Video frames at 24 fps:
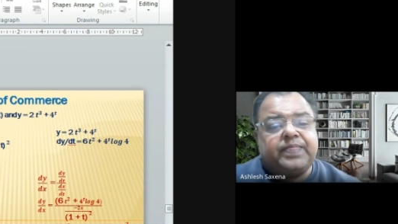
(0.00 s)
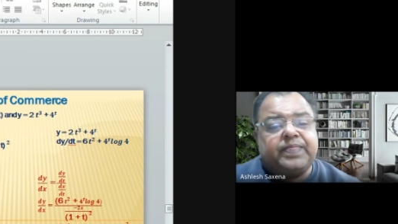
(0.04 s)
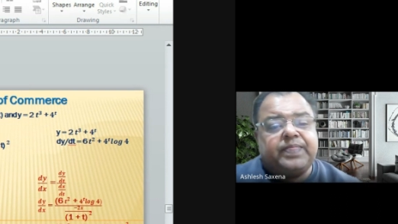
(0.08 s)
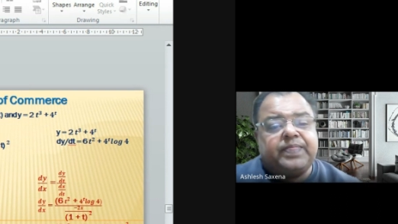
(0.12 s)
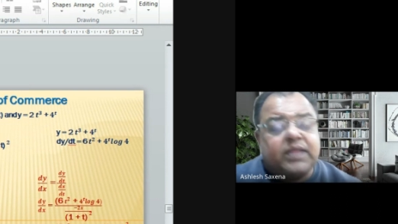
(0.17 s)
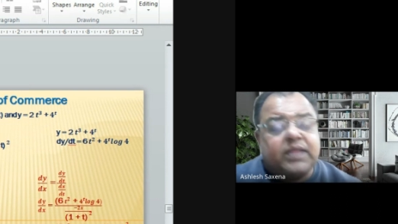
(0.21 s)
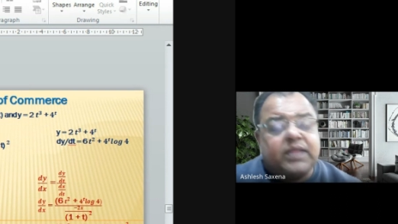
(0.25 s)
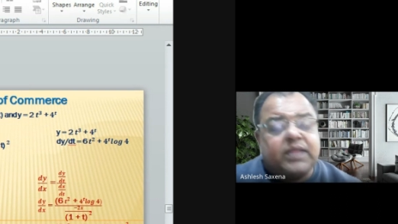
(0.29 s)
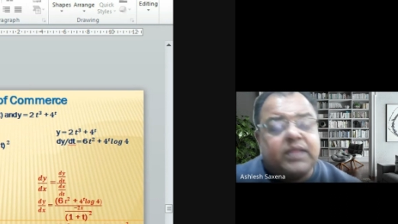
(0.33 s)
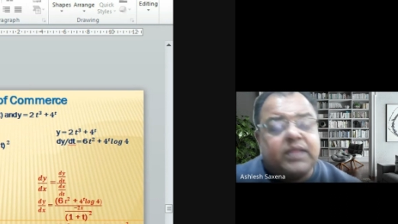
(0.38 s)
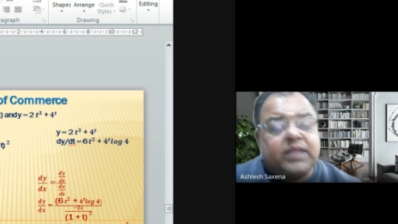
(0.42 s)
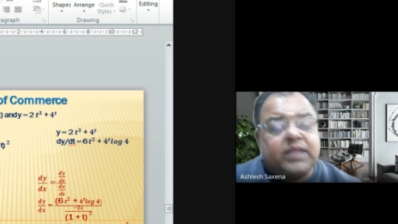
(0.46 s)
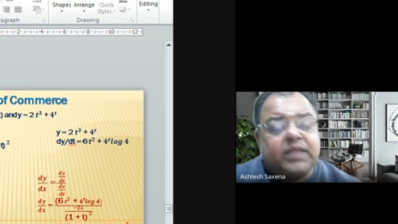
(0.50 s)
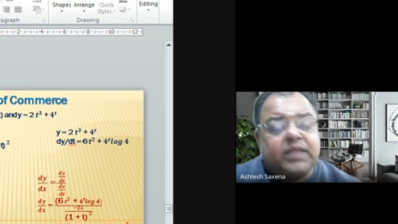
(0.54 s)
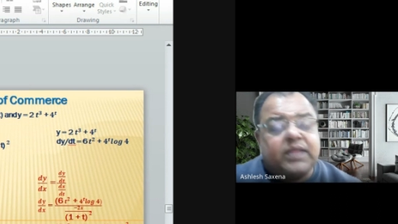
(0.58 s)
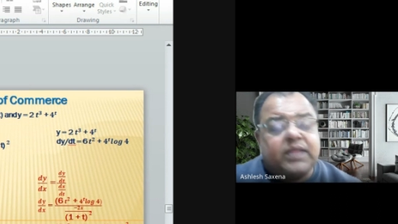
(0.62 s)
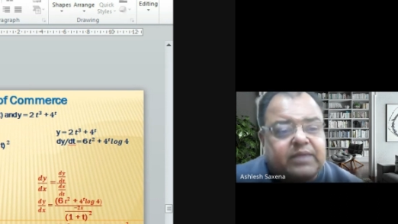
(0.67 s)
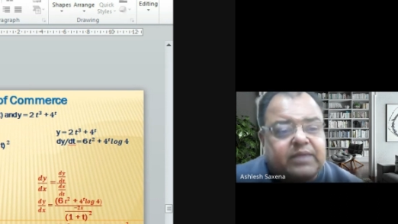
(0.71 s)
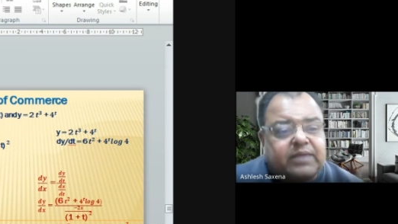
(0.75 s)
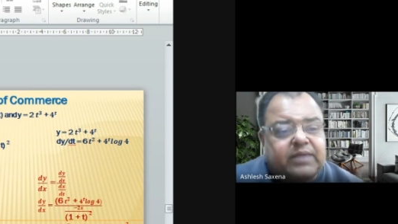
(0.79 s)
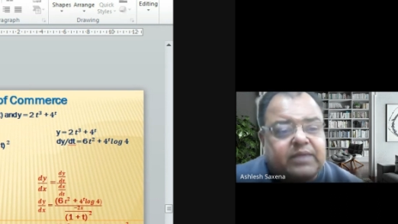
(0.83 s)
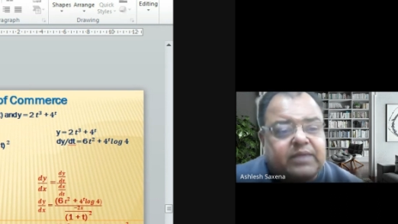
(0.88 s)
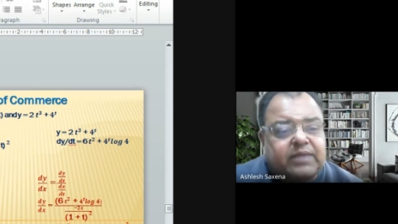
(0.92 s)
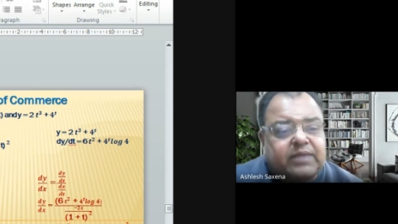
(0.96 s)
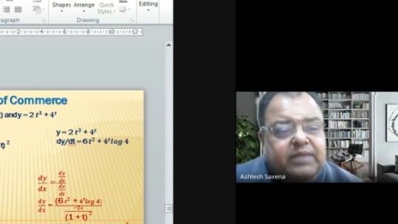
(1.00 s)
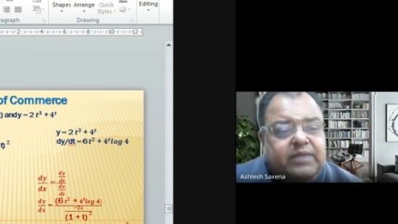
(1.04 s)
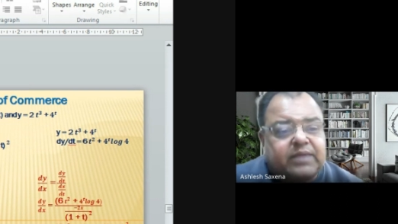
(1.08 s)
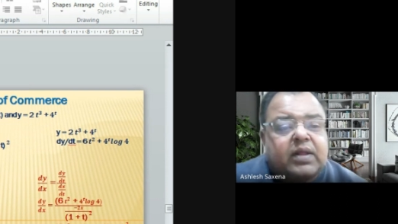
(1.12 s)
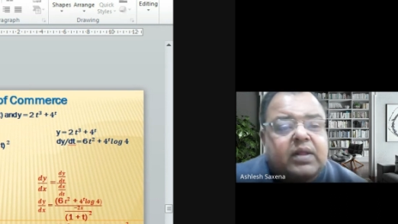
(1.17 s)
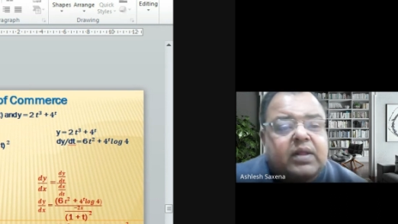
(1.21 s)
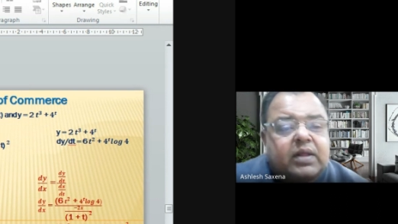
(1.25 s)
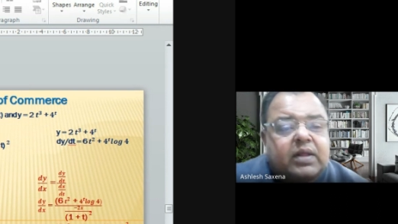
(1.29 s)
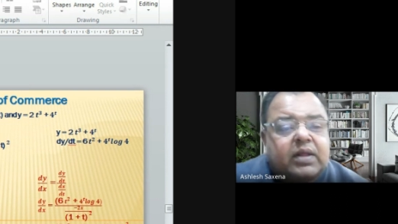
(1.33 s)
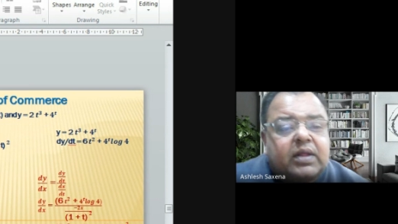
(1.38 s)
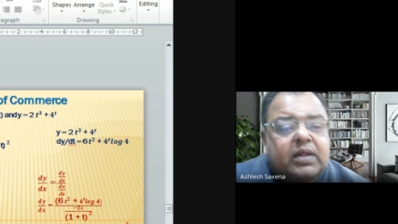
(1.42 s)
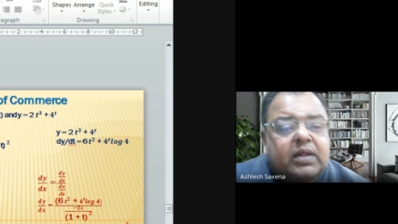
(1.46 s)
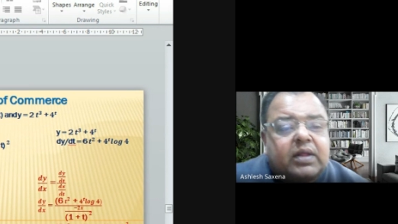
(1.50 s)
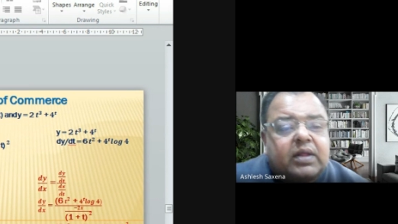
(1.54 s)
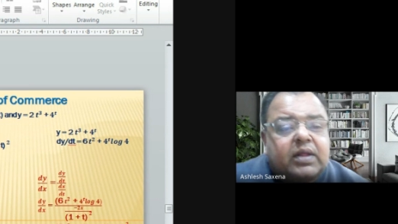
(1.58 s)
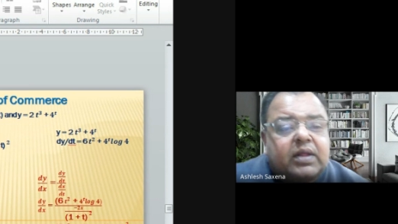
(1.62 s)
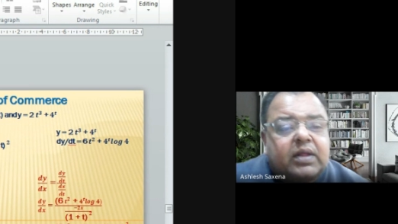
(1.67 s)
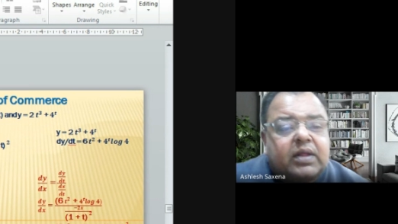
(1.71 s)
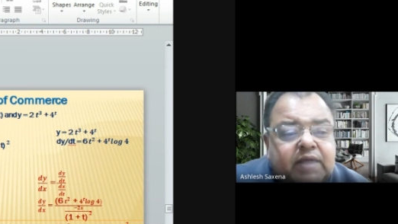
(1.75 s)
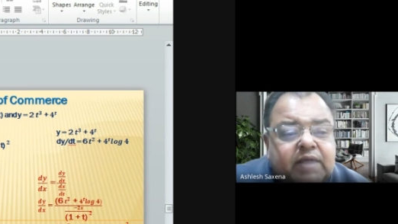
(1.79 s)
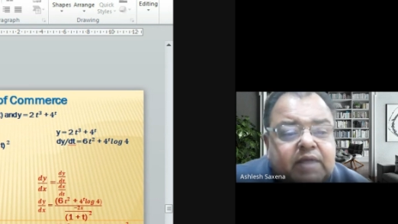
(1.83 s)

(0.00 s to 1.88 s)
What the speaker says: That is 1. So we will